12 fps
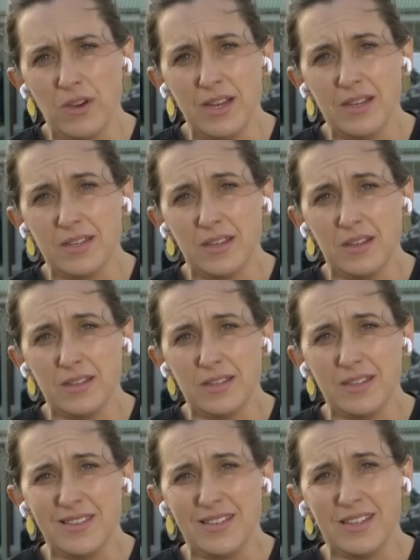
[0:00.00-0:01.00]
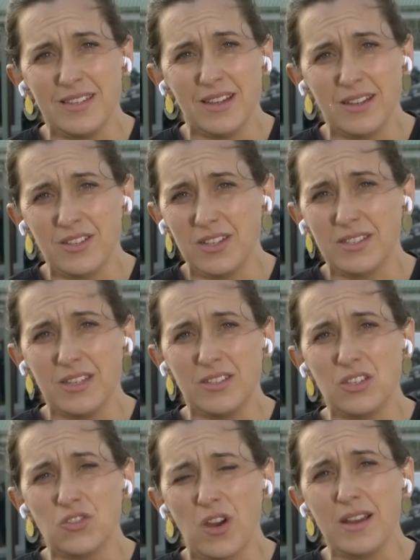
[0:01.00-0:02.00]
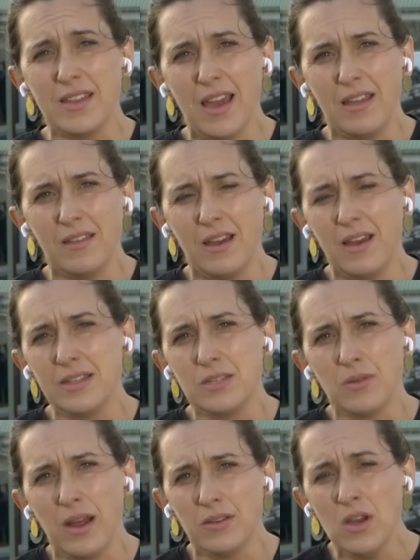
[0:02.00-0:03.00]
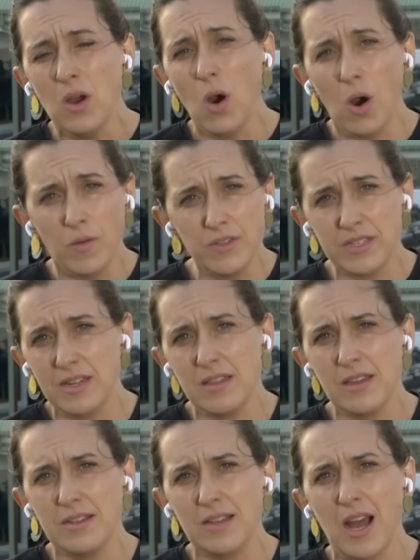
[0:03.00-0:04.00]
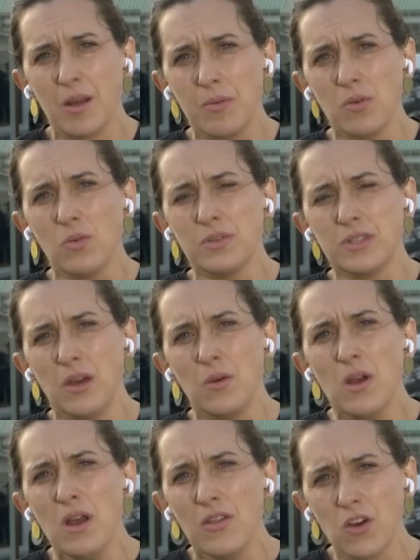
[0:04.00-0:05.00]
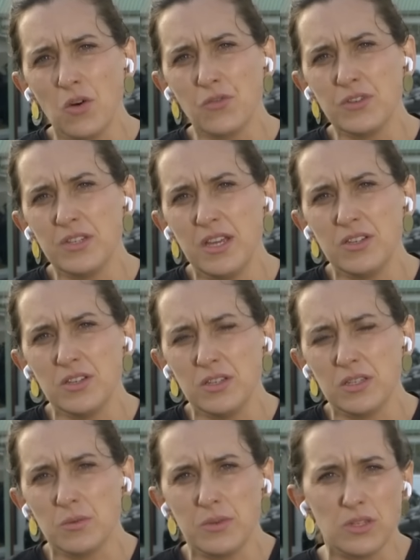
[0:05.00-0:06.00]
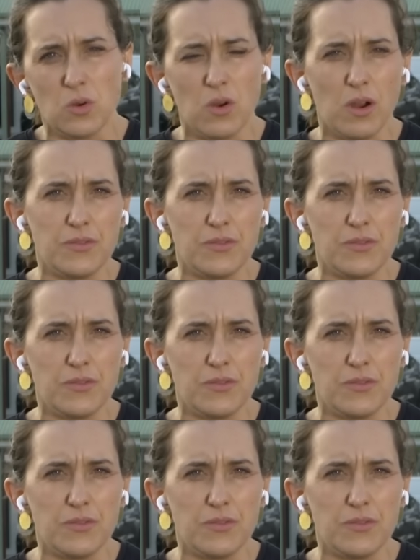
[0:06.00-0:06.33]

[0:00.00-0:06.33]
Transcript: really to, to, to digest and to try and get their heads around. Obviously, the attack, but also the confrontations that we saw